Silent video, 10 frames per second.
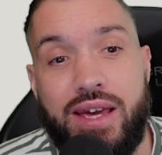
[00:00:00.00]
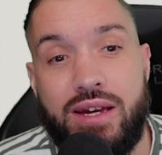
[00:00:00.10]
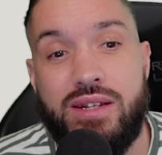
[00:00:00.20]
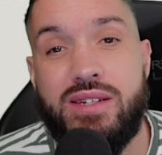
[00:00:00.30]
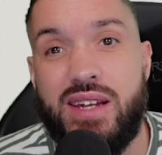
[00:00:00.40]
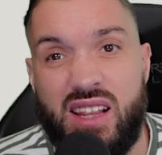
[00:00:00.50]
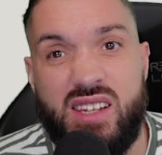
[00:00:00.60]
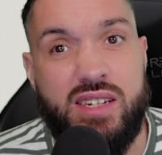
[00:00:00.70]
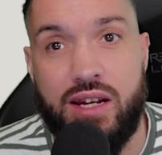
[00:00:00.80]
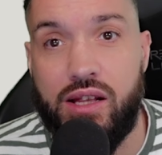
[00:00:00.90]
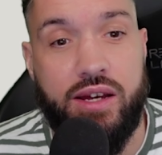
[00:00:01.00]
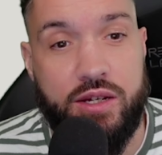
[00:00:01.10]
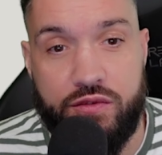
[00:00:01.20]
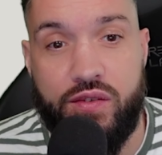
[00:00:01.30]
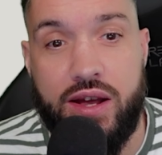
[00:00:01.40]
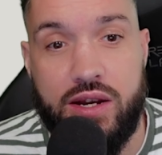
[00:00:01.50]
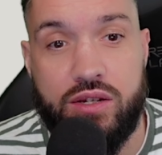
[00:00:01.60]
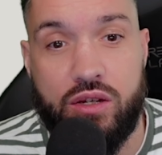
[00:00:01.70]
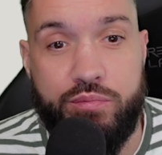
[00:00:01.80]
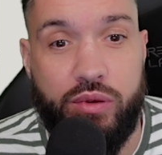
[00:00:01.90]
stylistically it's fine, it's
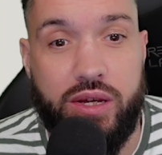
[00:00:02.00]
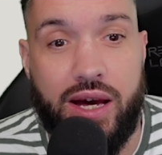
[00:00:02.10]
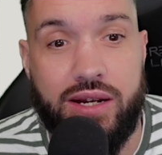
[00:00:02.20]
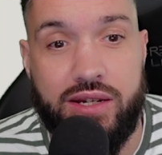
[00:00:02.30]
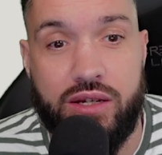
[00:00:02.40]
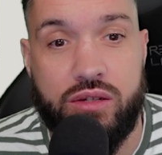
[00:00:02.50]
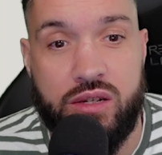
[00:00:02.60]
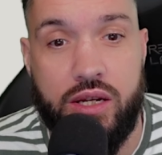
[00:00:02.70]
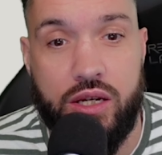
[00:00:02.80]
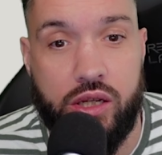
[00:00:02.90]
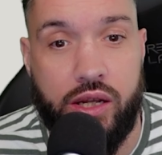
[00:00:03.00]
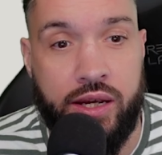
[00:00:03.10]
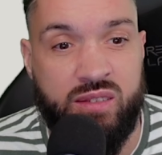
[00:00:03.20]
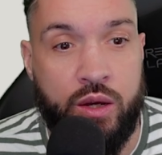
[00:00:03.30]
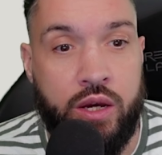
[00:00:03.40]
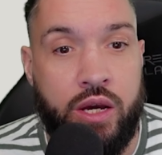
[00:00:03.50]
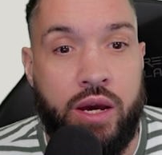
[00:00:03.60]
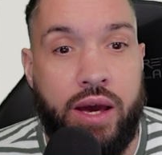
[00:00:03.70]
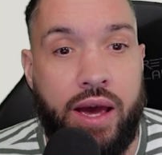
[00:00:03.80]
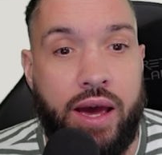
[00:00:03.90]
complete ideas in each line.
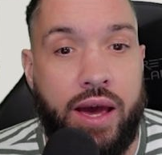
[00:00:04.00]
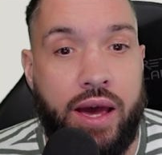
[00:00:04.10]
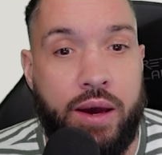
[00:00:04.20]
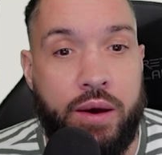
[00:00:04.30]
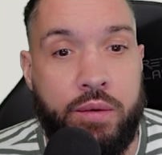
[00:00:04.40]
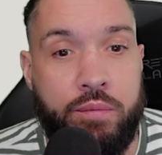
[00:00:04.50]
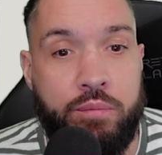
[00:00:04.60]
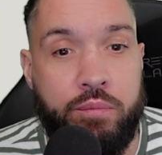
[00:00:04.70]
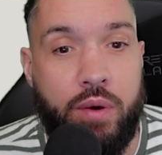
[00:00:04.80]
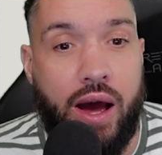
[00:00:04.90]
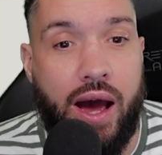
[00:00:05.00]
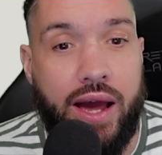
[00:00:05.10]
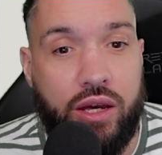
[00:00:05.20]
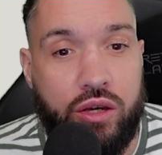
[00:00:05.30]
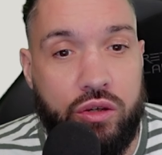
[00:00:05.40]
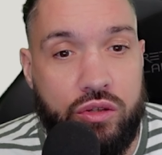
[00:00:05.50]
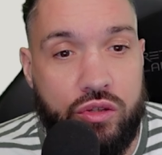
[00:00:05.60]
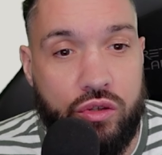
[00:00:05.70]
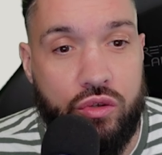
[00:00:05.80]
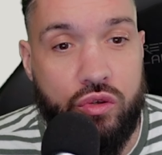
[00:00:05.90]
I could
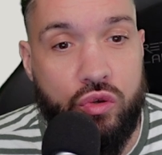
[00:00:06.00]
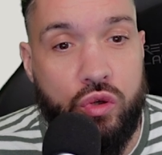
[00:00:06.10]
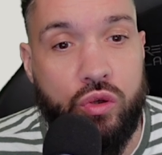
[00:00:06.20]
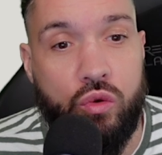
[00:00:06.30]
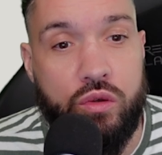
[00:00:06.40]
do who doesn't